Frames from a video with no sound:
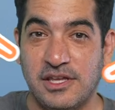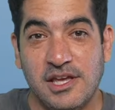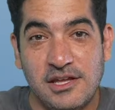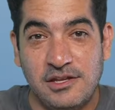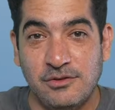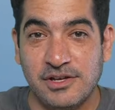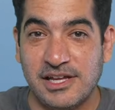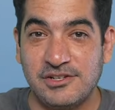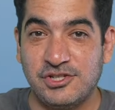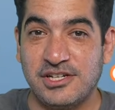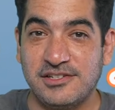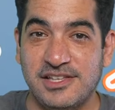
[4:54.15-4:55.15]
and you'll get a
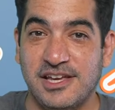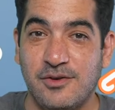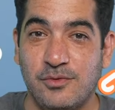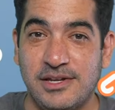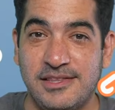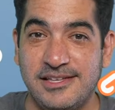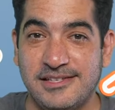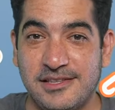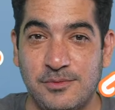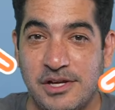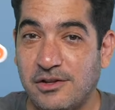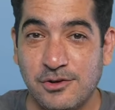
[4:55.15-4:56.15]
chance to get one of these in the
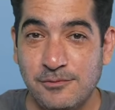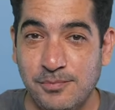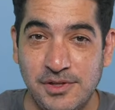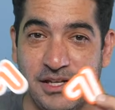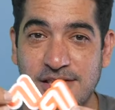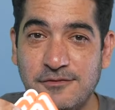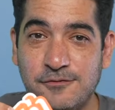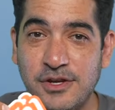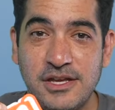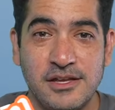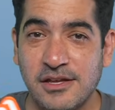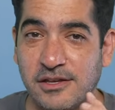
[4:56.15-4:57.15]
mail completely
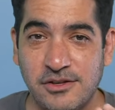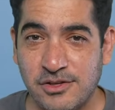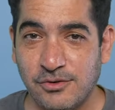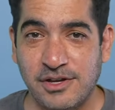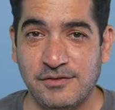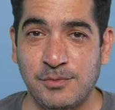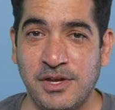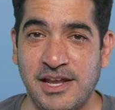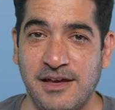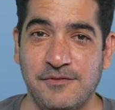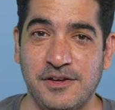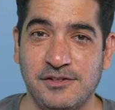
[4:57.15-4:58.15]
free. You don't have to be an
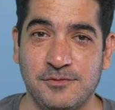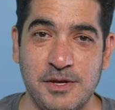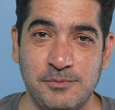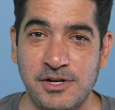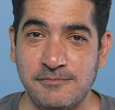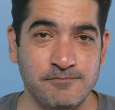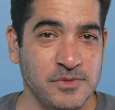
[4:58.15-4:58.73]
Appfigures member.